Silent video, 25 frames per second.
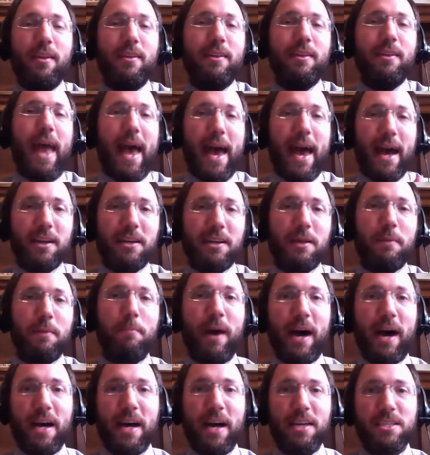acting
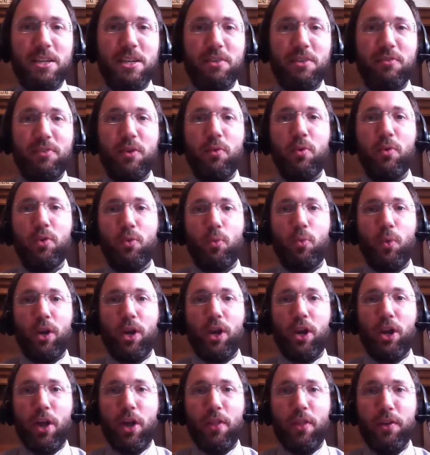positively with one
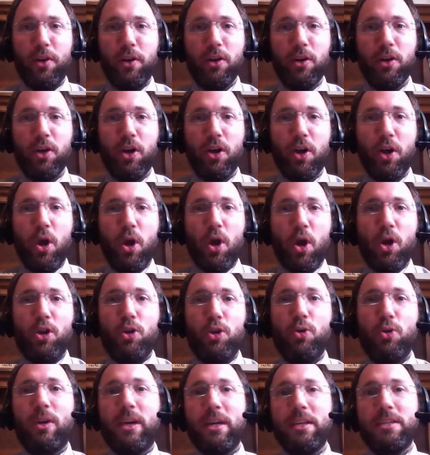another,
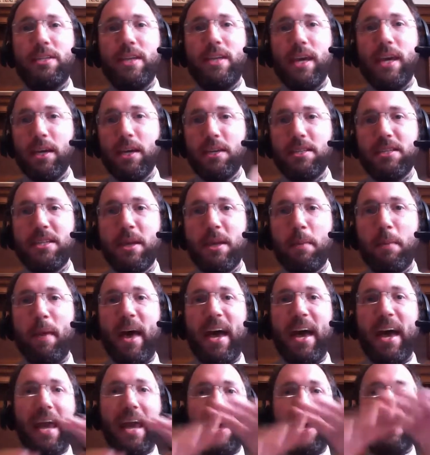you can take a step
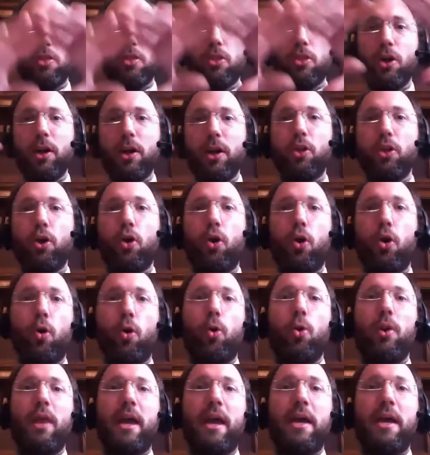back and look at the
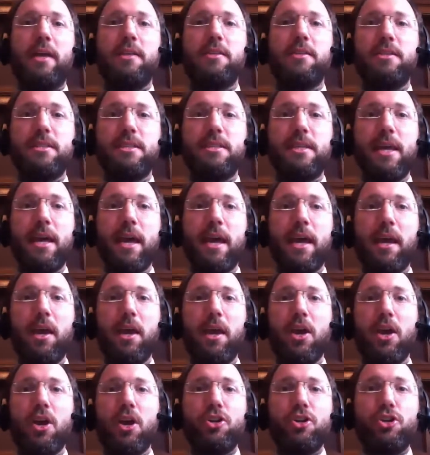whole and say
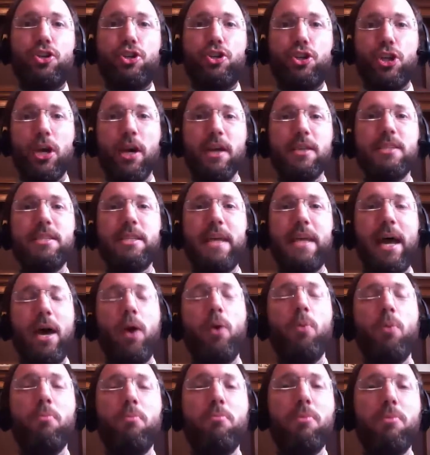just
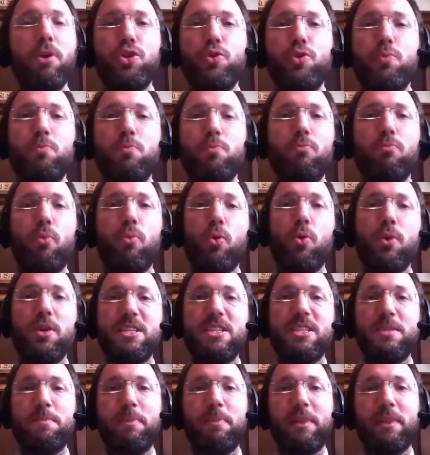how much more
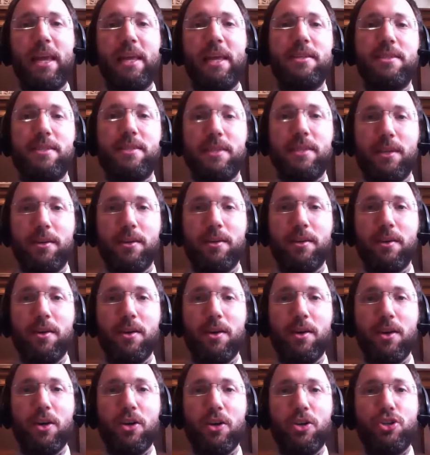splendid,
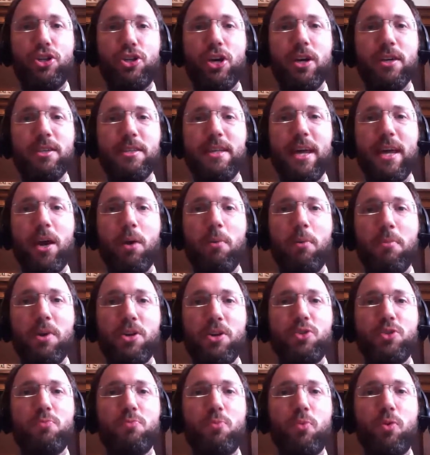just how
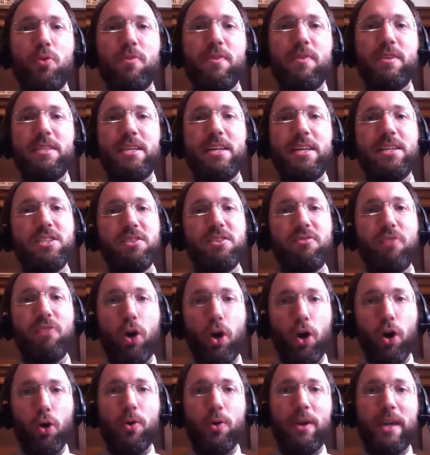much more of a sense of
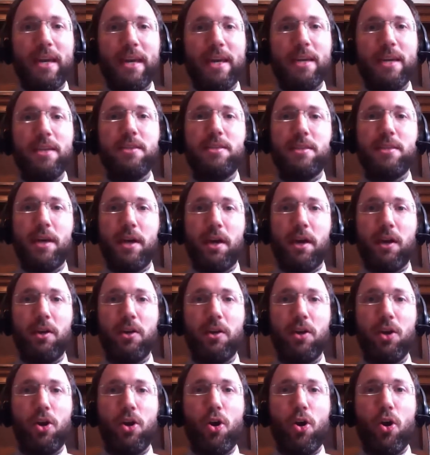Hod is there
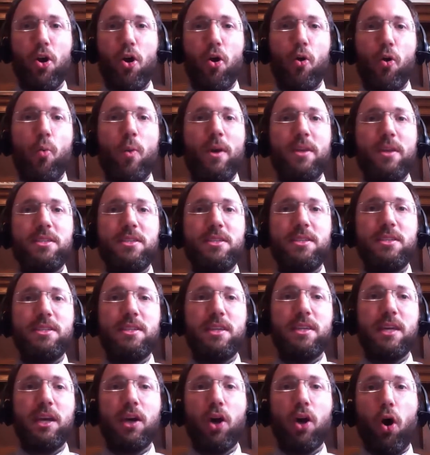when
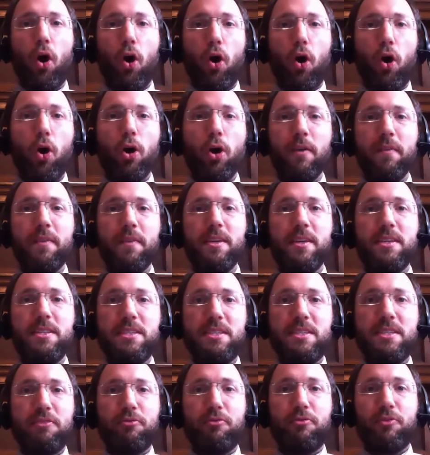seeing all of these
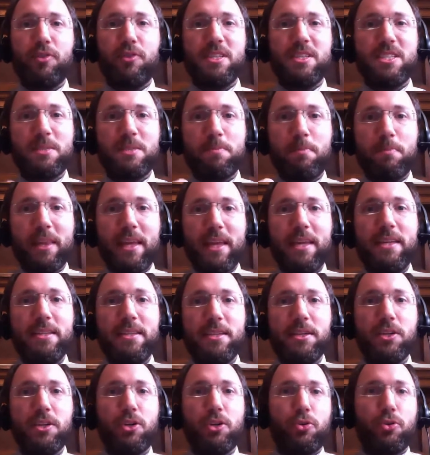different
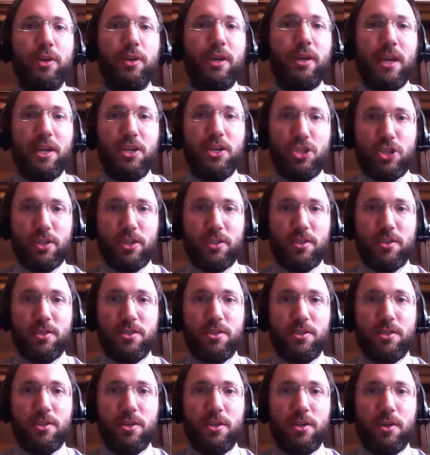splendid
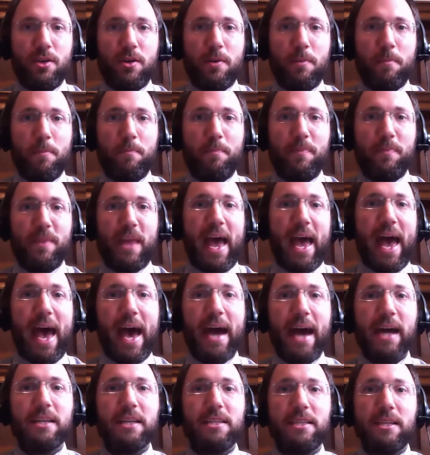creations
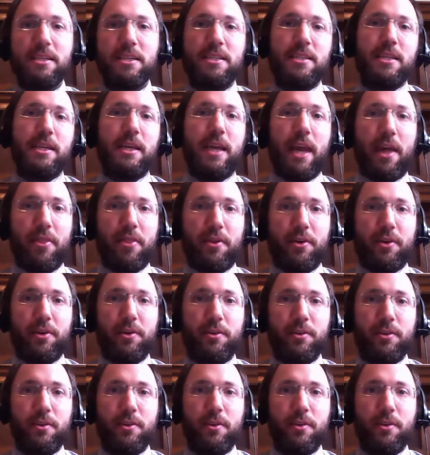acting together
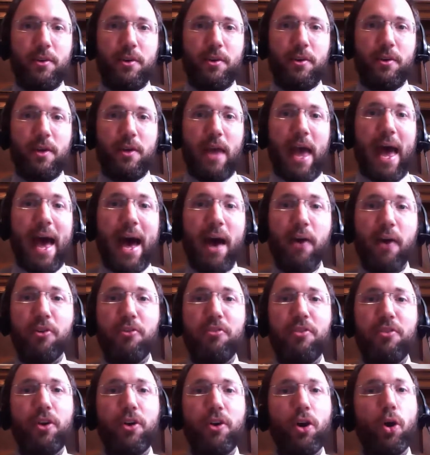out
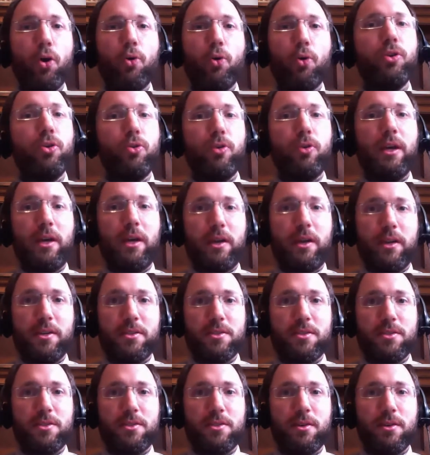of their own
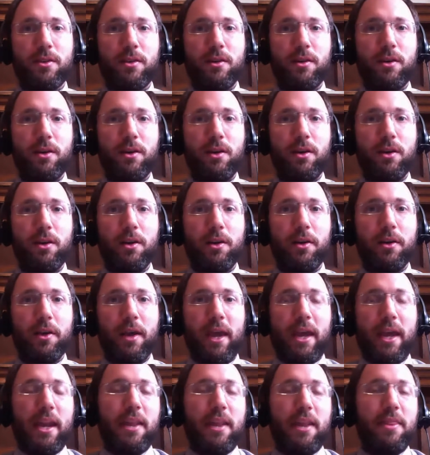uniqueness.
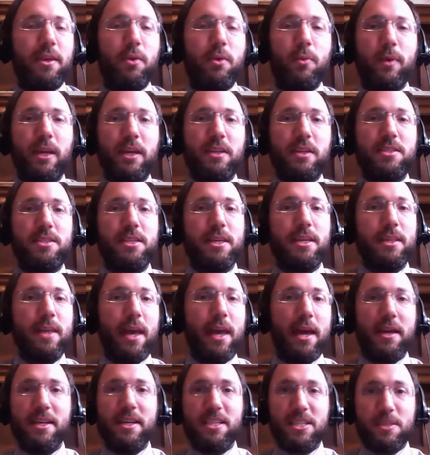And I think we can see
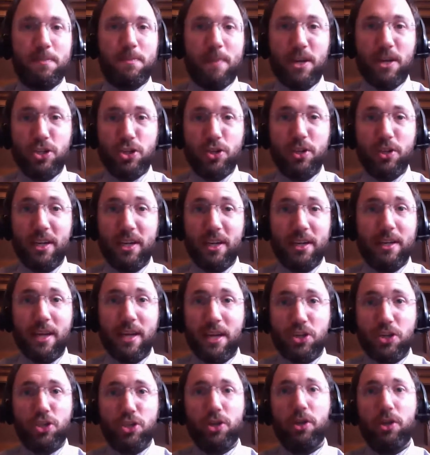that especially in
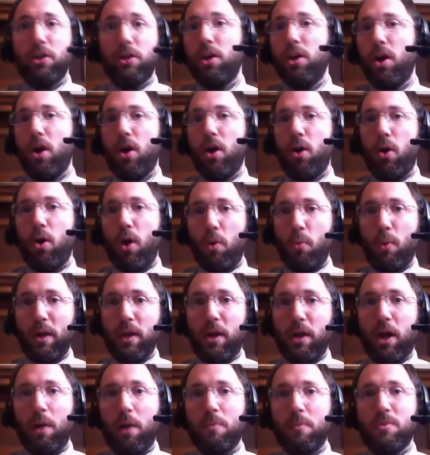nature when
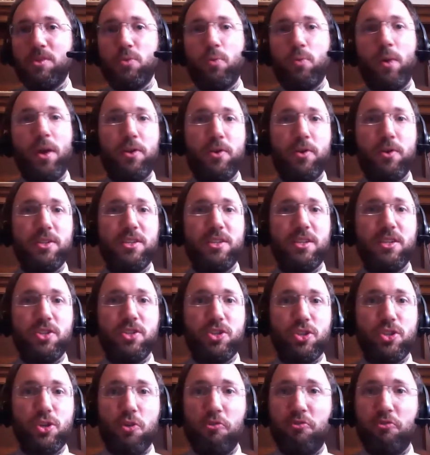it comes to whether it's in
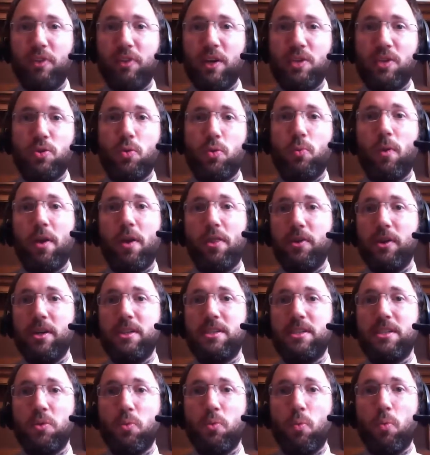snowflakes or whether
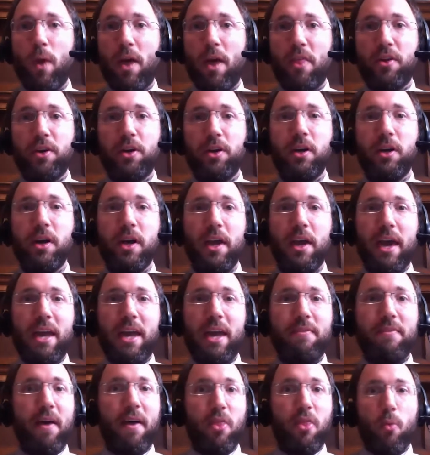it's in weather, and
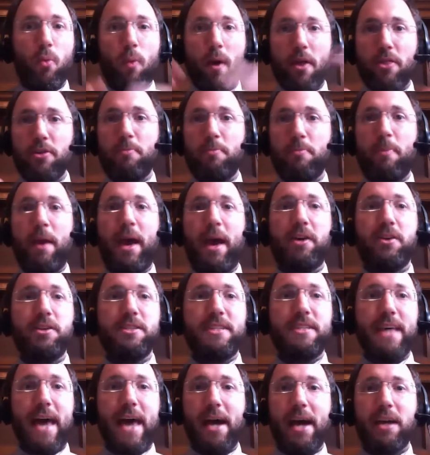of how the weather patterns
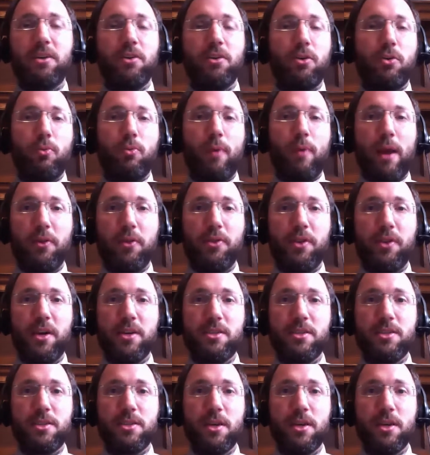act around us,